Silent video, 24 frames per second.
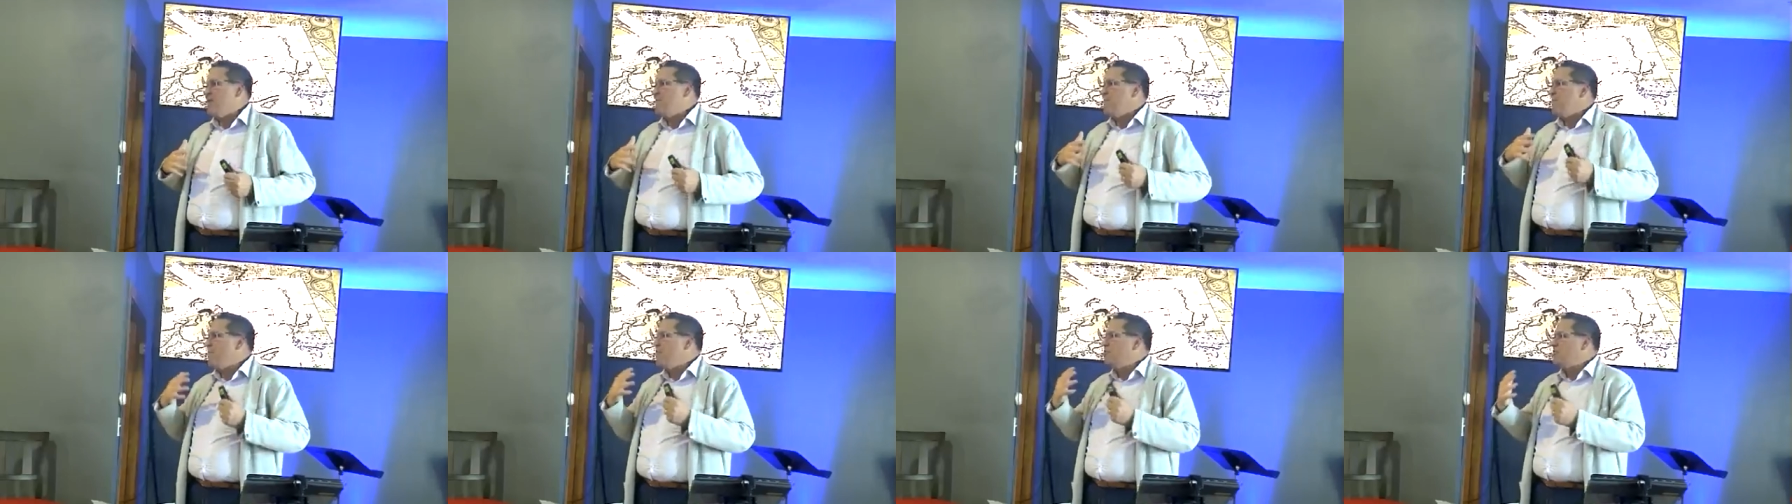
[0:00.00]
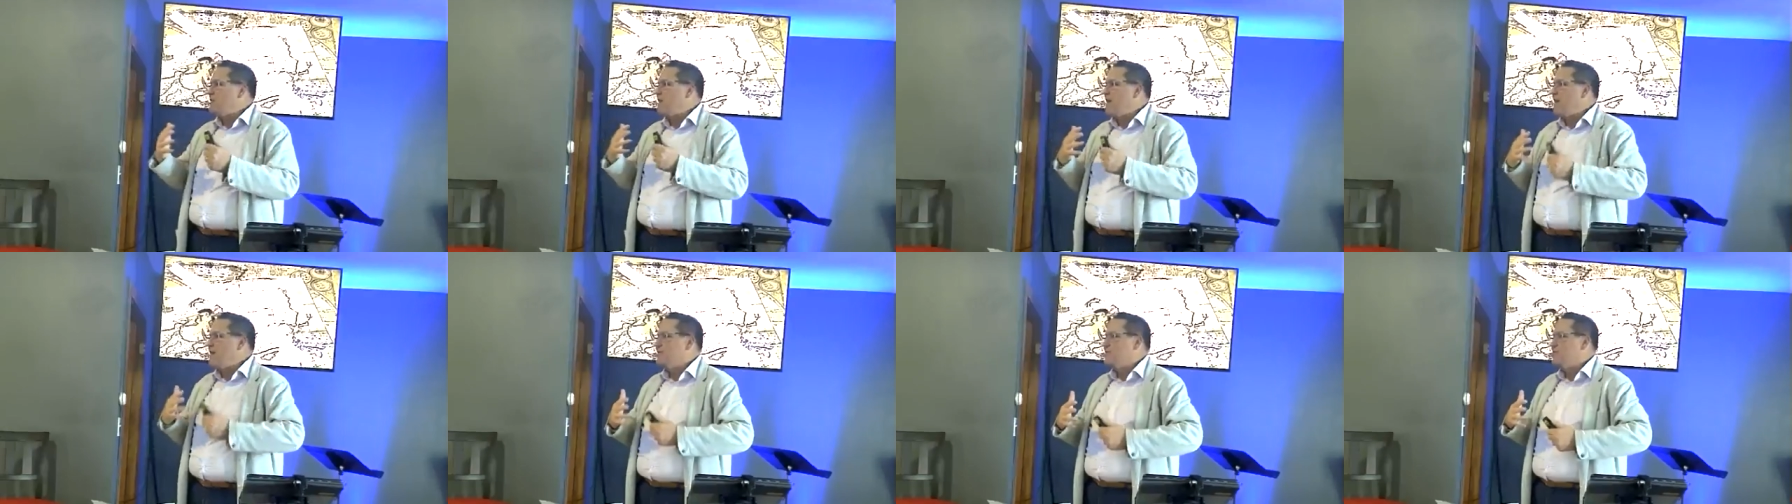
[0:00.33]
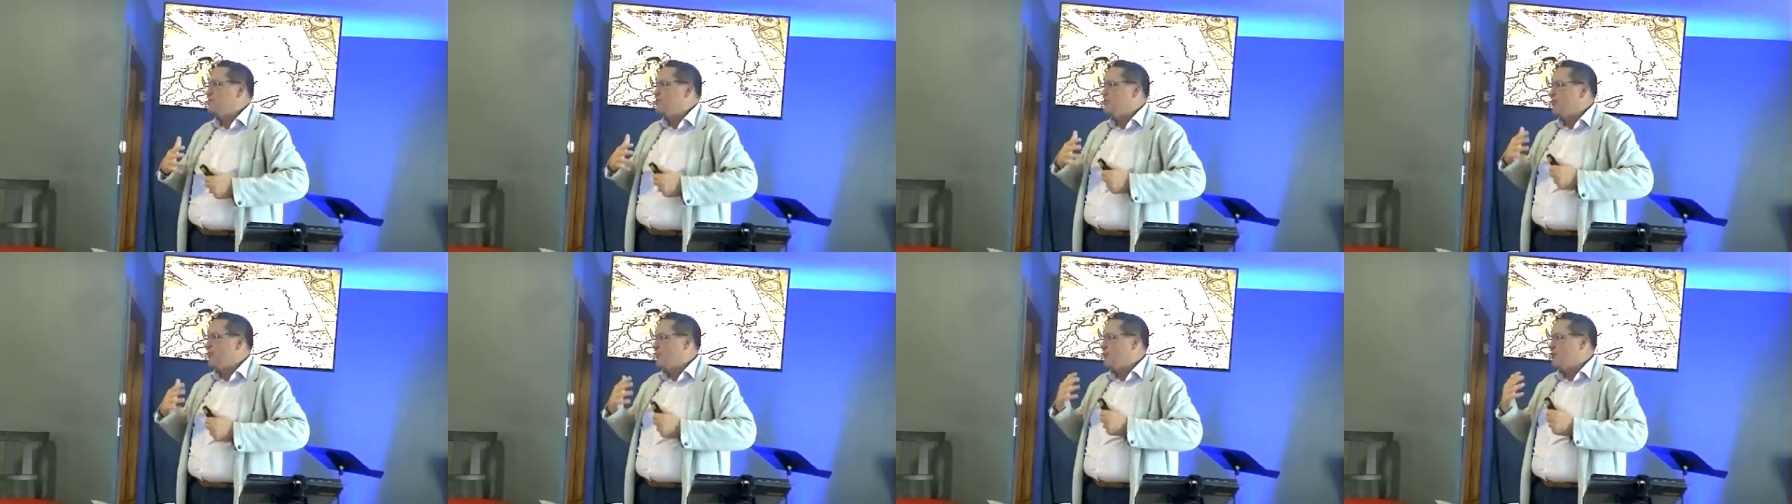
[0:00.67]
In most
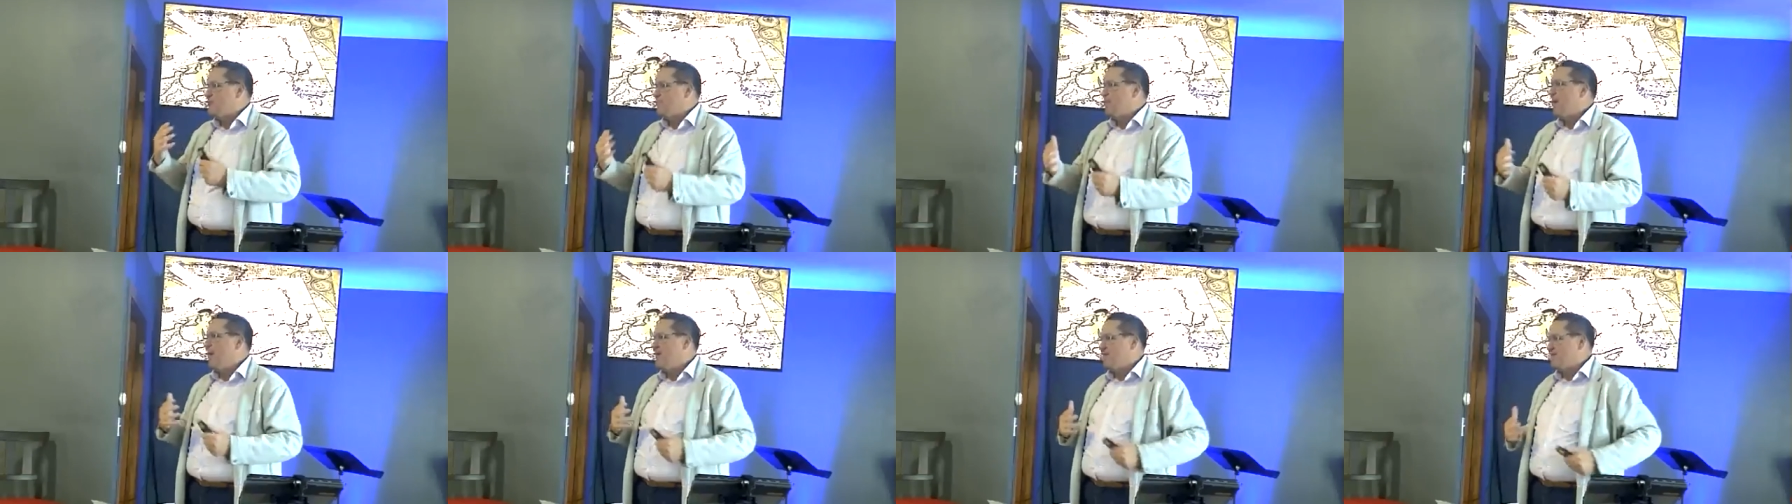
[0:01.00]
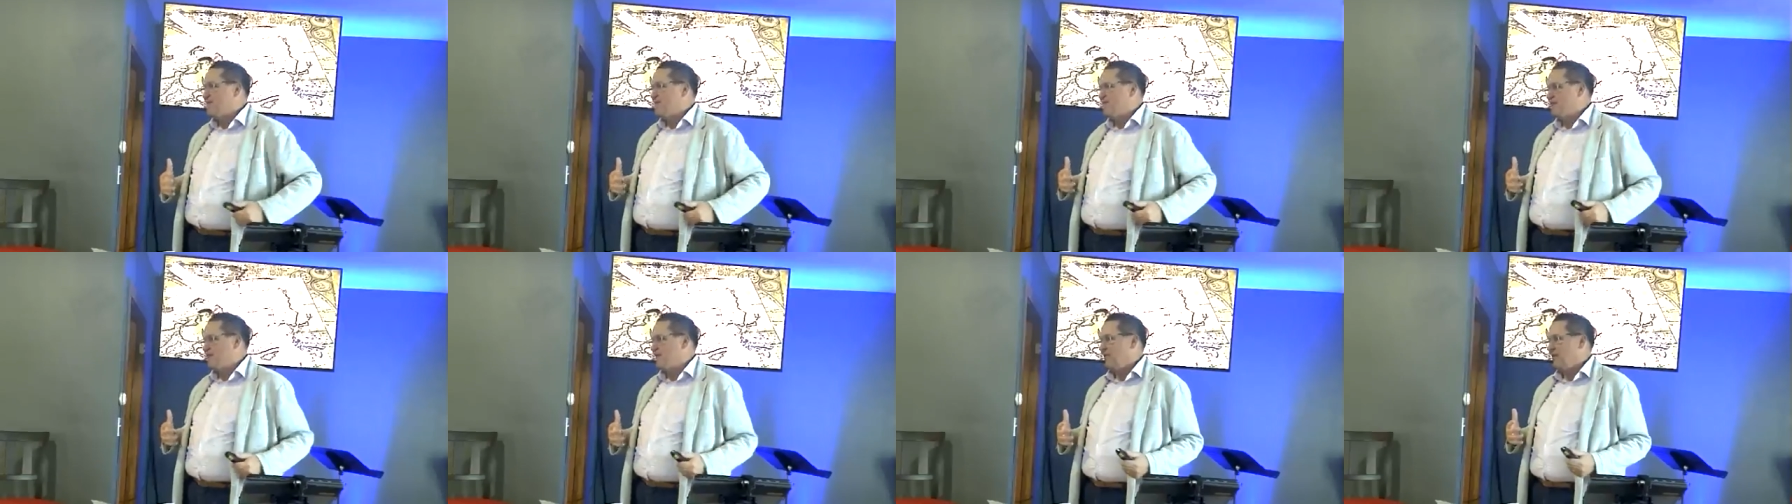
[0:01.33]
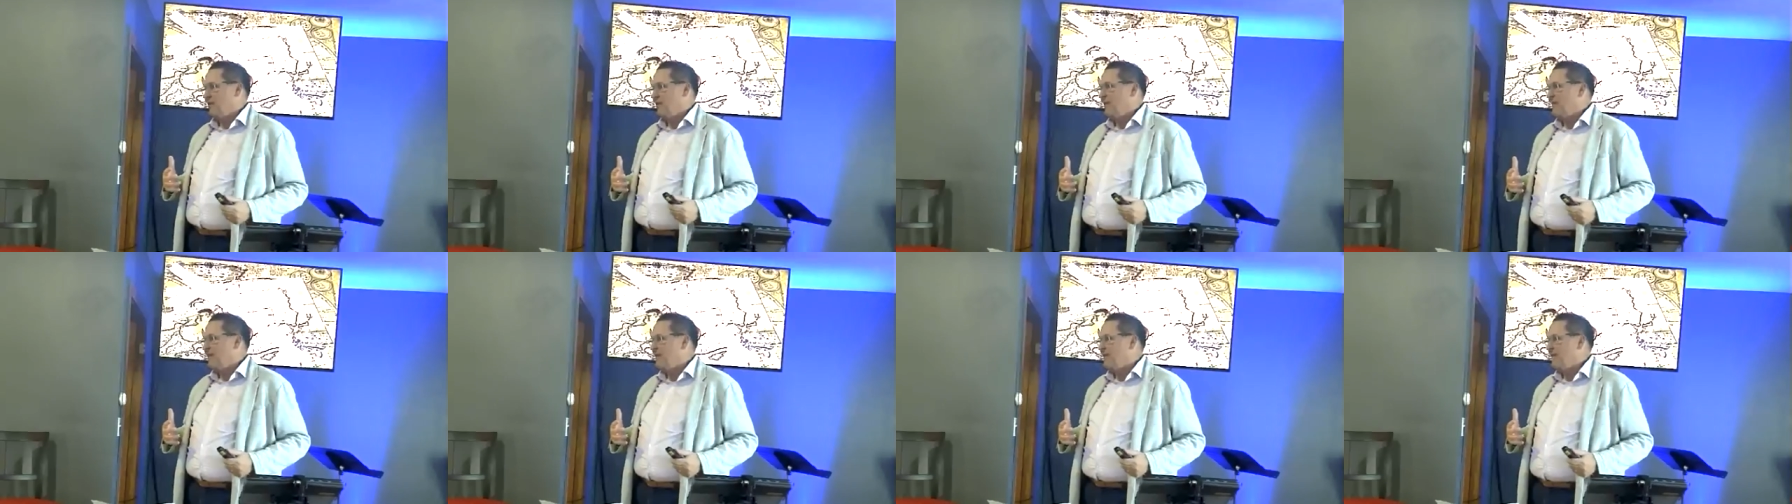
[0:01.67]
cases, he responds
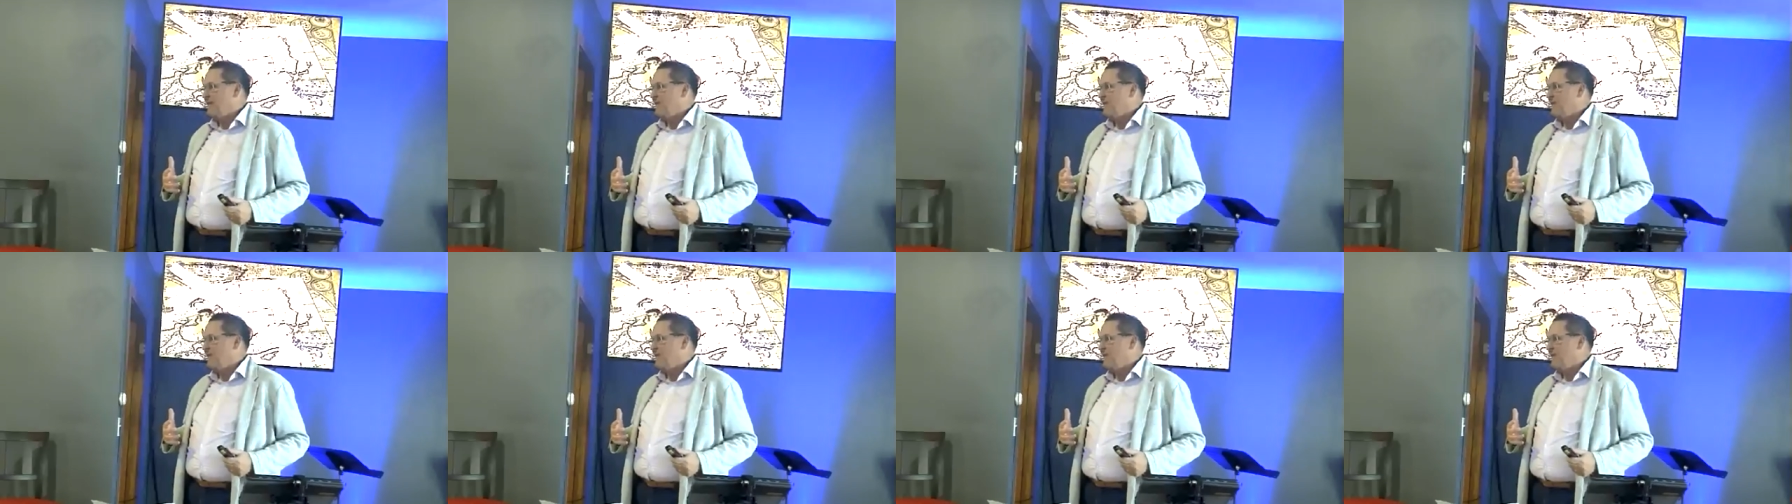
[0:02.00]
differently.